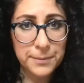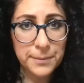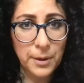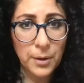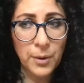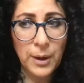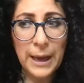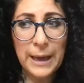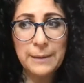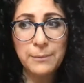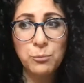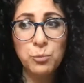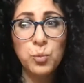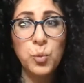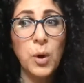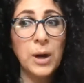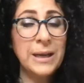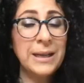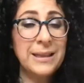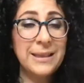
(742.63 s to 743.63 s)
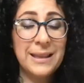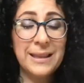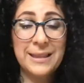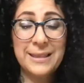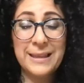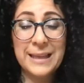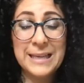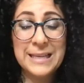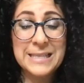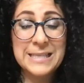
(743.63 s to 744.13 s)
okay, one of the
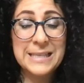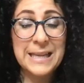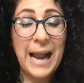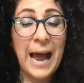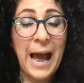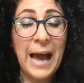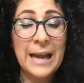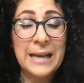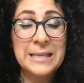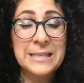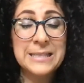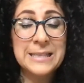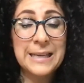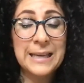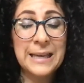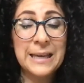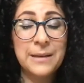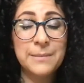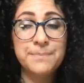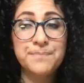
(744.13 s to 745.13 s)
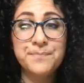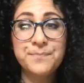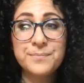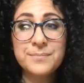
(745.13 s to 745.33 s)
things that I did